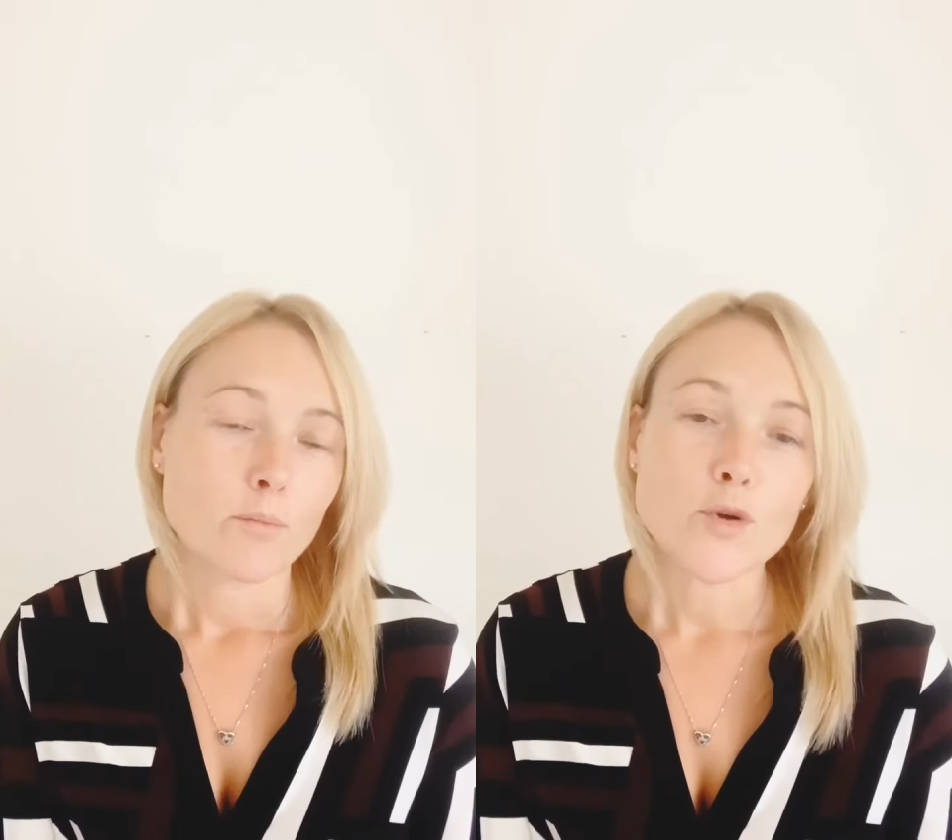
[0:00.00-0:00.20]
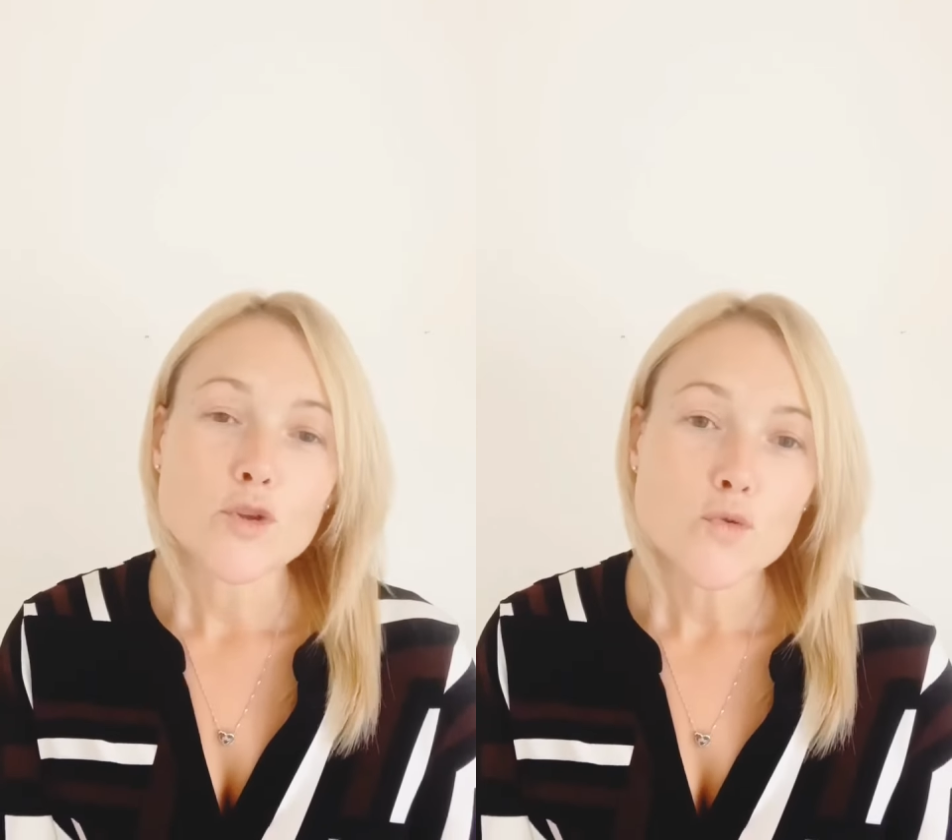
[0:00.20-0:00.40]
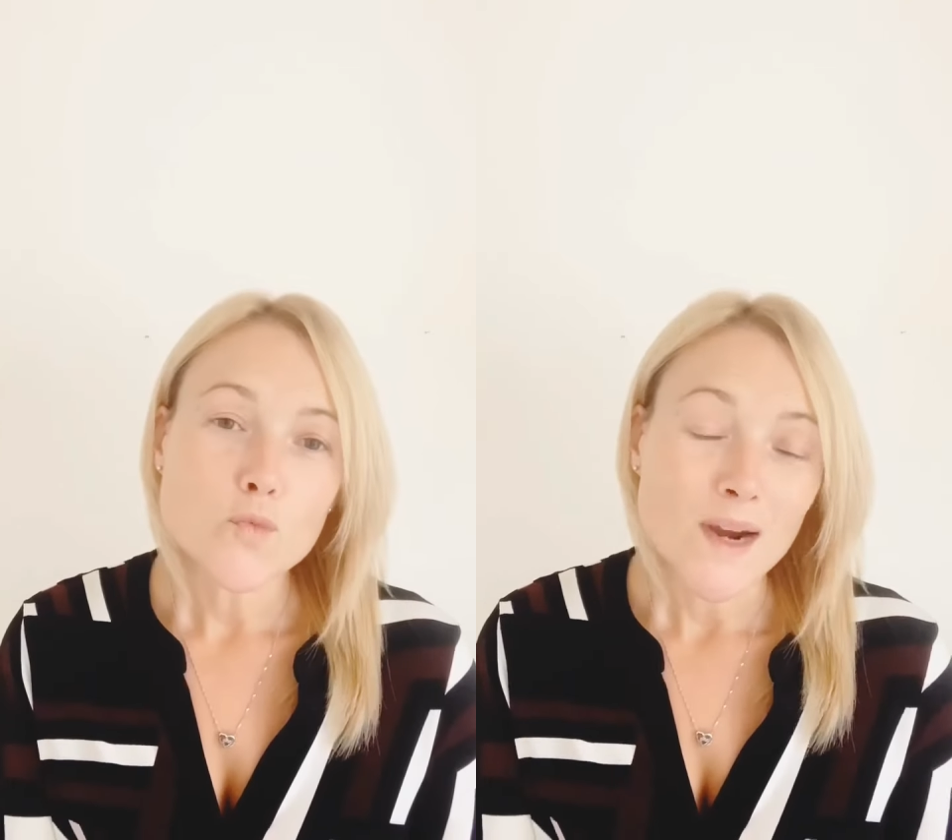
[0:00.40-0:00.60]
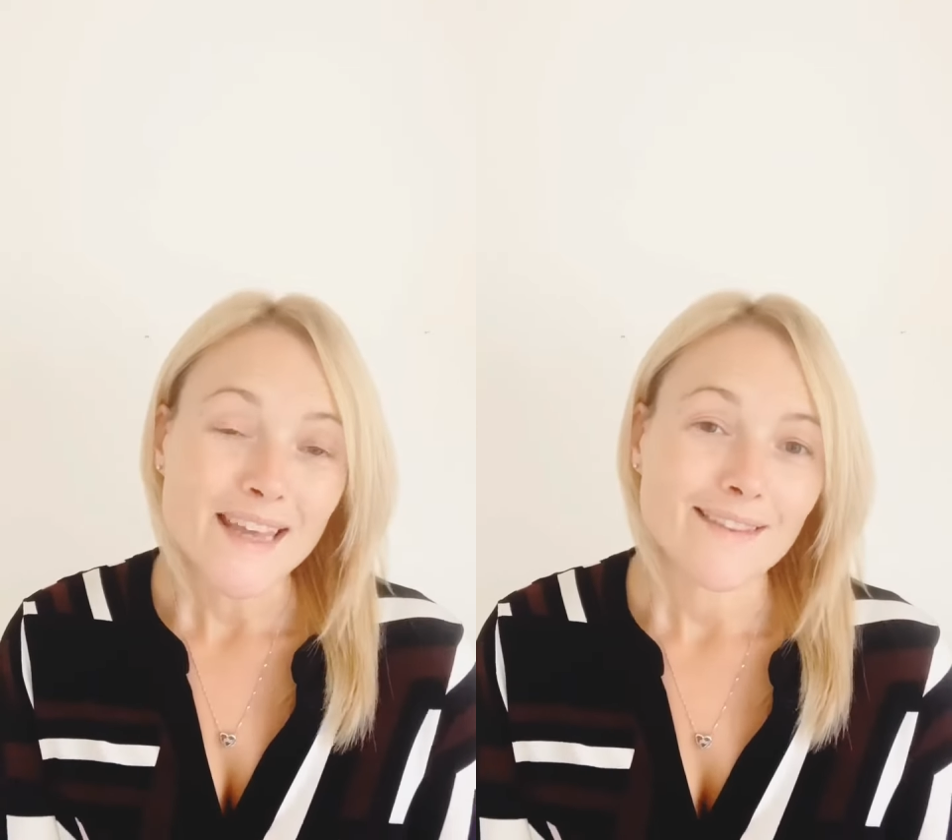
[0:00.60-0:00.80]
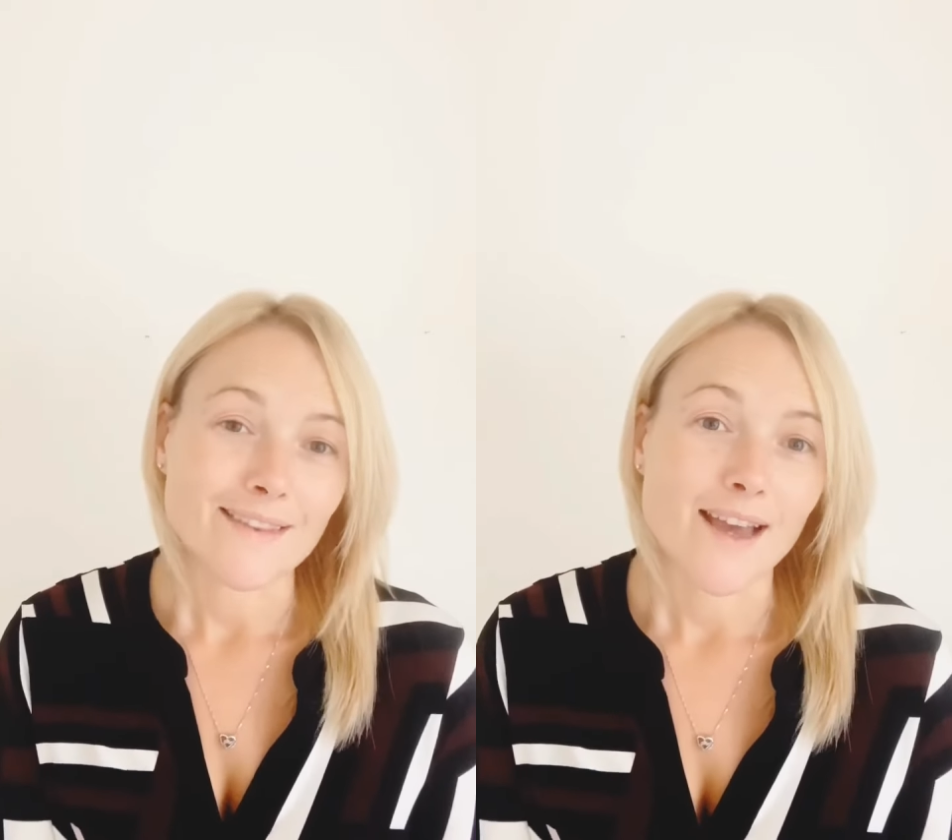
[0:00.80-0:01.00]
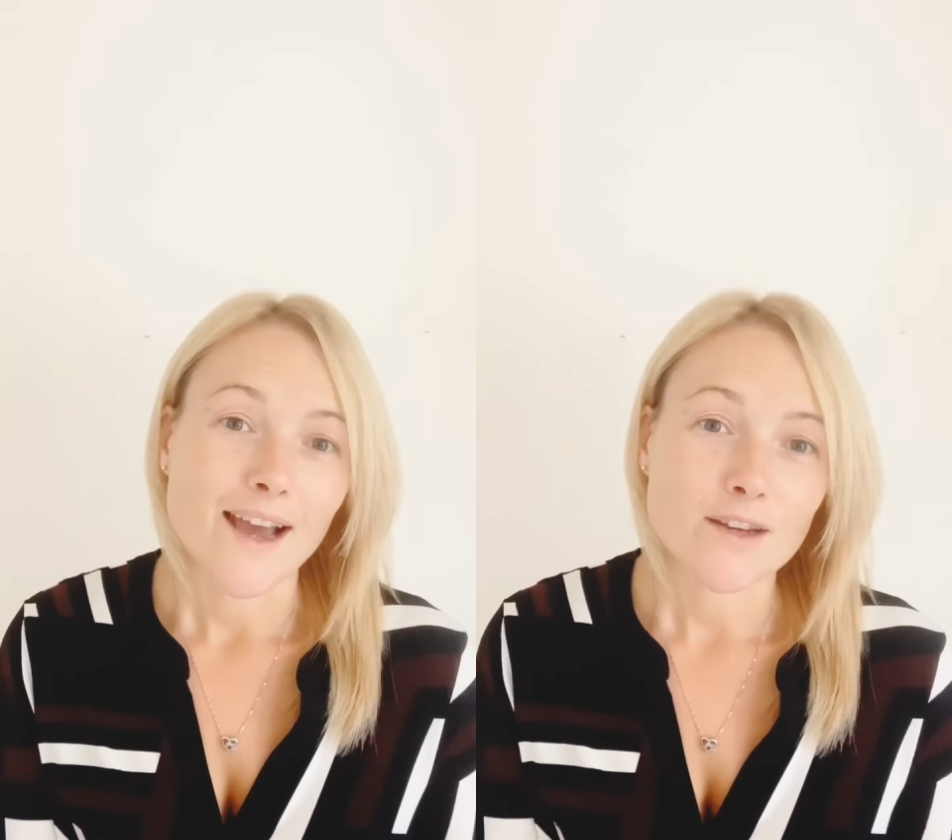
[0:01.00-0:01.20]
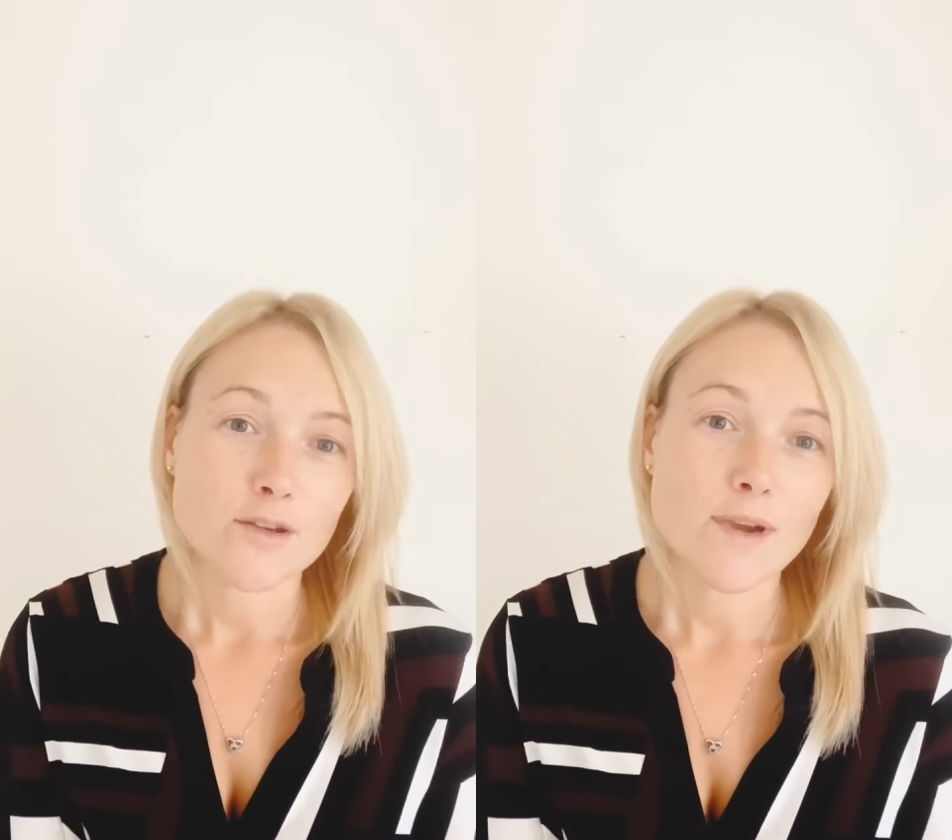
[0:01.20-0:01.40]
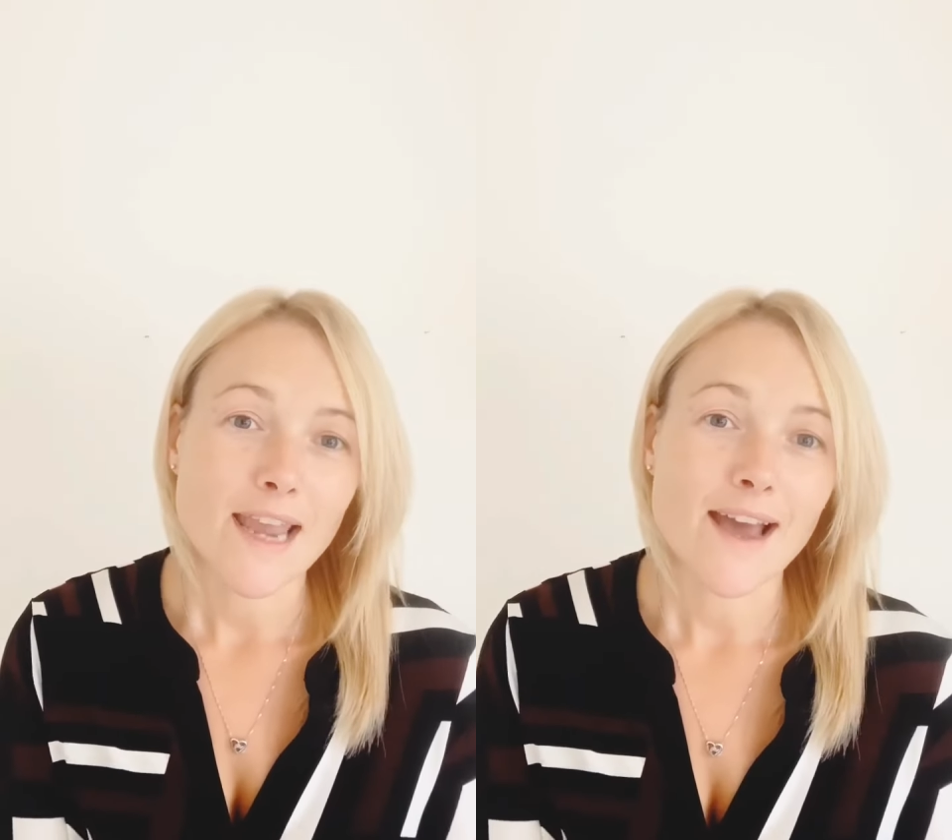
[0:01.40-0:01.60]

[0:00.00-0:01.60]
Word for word: but you will and you